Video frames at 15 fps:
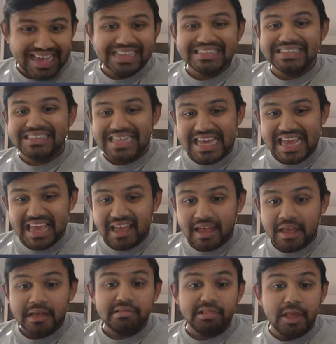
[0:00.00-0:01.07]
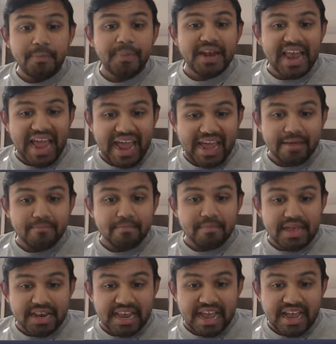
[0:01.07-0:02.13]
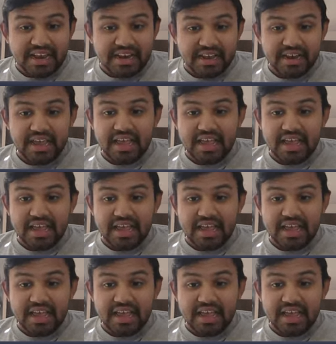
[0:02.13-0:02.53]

D, lipid A mediated